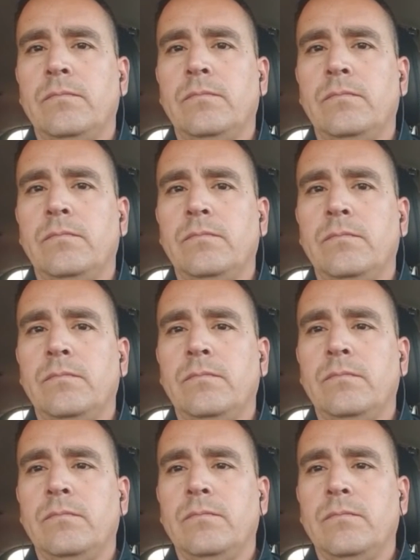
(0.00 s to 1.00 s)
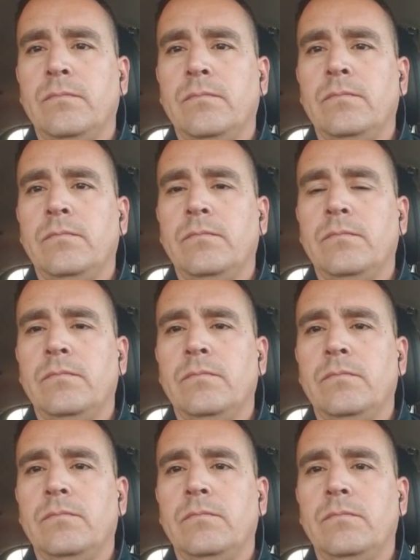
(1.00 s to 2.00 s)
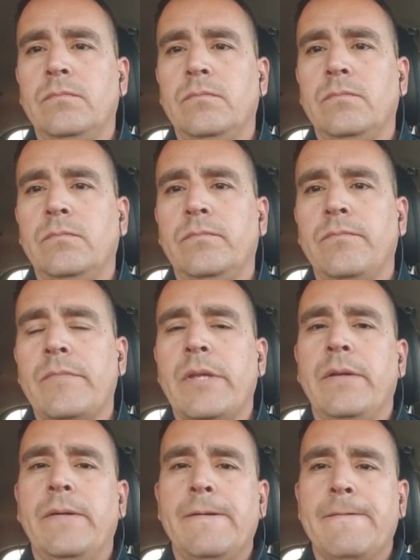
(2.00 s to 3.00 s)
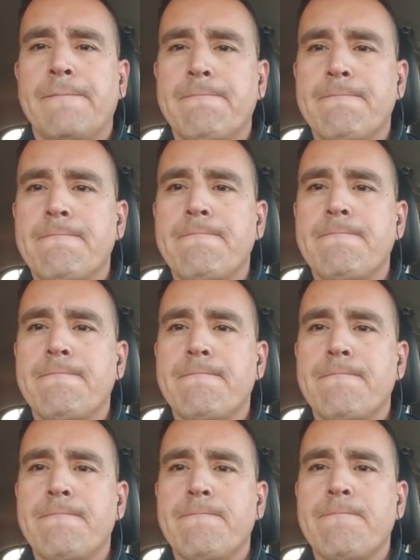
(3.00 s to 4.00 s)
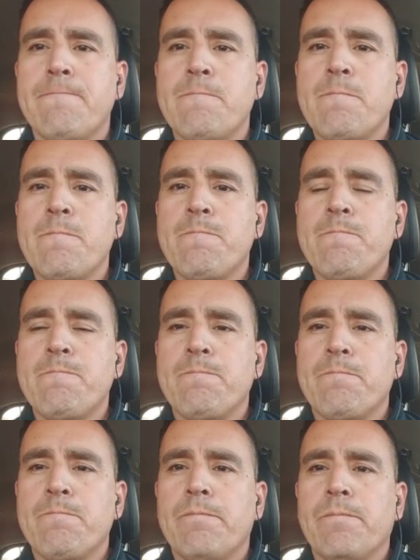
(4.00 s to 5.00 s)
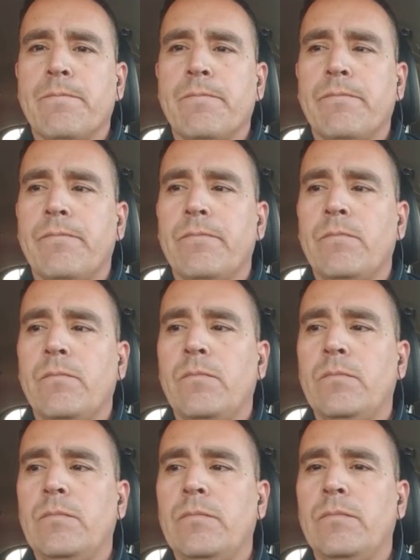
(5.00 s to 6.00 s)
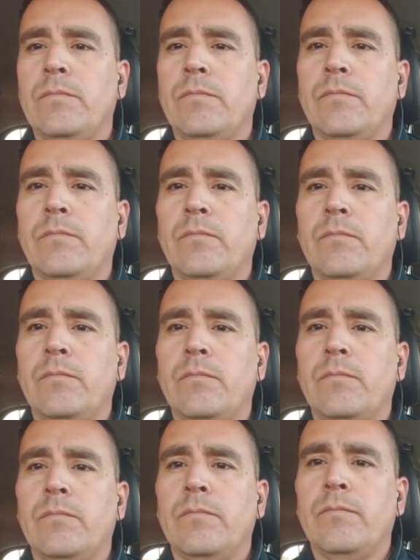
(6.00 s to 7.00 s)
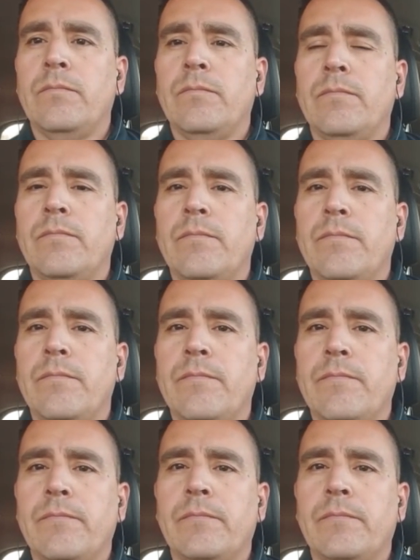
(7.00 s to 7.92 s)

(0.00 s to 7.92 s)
(silent)